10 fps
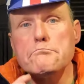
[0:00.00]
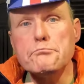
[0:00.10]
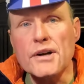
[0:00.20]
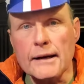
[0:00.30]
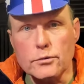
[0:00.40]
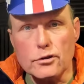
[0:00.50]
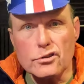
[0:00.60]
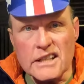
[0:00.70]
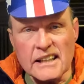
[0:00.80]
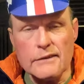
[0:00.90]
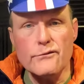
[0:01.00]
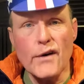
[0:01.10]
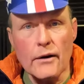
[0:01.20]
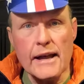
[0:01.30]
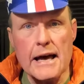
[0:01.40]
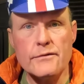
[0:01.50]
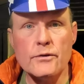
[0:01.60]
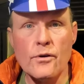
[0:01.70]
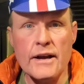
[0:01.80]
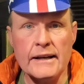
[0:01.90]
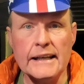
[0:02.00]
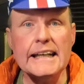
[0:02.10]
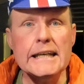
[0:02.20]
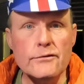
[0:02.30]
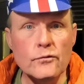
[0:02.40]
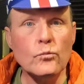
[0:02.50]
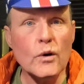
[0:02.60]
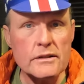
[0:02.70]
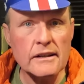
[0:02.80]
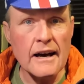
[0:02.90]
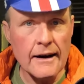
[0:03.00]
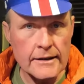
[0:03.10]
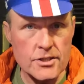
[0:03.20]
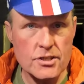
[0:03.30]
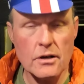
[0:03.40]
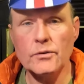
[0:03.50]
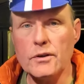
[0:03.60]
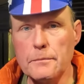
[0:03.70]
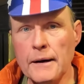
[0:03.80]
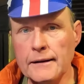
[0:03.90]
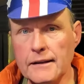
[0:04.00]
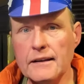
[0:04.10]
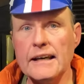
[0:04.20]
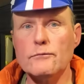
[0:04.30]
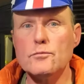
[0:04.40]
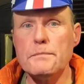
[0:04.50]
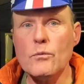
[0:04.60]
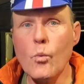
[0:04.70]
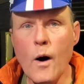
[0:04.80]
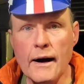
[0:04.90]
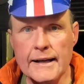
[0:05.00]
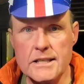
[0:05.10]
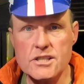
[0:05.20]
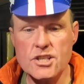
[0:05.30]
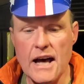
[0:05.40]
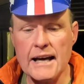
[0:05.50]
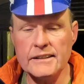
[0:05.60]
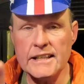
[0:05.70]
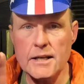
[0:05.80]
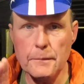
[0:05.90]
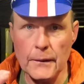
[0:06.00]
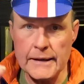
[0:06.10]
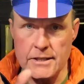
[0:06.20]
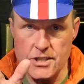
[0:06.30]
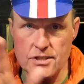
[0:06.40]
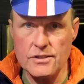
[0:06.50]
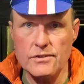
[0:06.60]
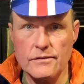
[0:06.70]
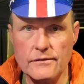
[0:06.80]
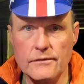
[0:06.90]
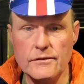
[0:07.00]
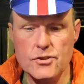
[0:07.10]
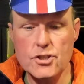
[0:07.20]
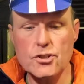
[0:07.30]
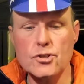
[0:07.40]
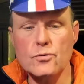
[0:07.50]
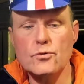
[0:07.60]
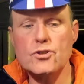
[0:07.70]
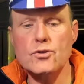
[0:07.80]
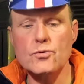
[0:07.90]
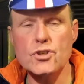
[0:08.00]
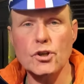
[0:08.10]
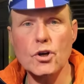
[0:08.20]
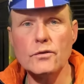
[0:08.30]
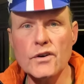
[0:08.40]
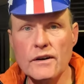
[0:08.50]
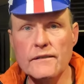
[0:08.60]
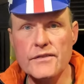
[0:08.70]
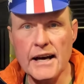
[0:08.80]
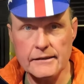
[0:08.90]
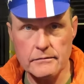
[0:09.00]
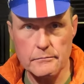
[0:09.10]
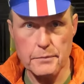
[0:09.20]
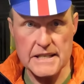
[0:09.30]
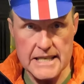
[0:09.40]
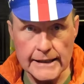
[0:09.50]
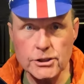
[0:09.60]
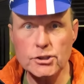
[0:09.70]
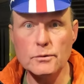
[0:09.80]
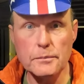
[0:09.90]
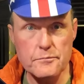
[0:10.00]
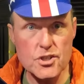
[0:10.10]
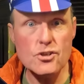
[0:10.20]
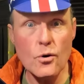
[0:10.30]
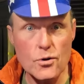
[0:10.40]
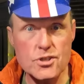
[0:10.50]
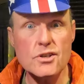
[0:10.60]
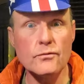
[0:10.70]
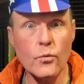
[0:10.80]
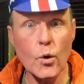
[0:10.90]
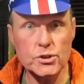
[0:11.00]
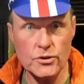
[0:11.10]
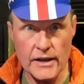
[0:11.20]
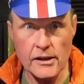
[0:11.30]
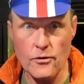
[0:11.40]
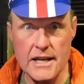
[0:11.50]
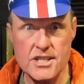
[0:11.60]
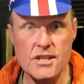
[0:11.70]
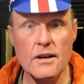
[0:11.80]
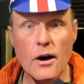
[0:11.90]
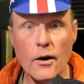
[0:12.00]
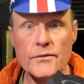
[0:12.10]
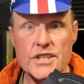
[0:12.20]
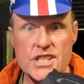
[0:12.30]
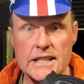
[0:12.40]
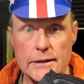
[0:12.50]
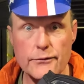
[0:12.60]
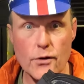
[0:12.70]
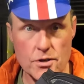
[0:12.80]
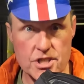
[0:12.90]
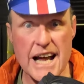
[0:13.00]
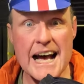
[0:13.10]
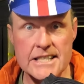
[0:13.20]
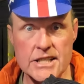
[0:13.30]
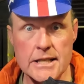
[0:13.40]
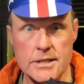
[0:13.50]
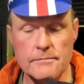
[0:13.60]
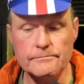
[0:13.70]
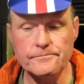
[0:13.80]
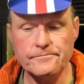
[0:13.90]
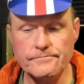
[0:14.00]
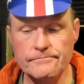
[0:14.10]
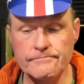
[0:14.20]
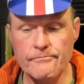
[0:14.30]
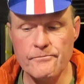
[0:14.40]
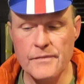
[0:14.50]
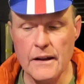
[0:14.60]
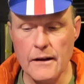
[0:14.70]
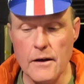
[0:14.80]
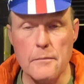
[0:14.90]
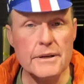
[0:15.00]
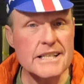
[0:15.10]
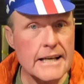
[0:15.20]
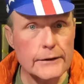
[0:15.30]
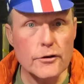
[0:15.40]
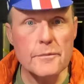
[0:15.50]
But I would think in very heavy rain, even with guards on your bike, it would be wise to add neoprenes to cover that potential source of water ingress on the SIDI Frost as is. But aside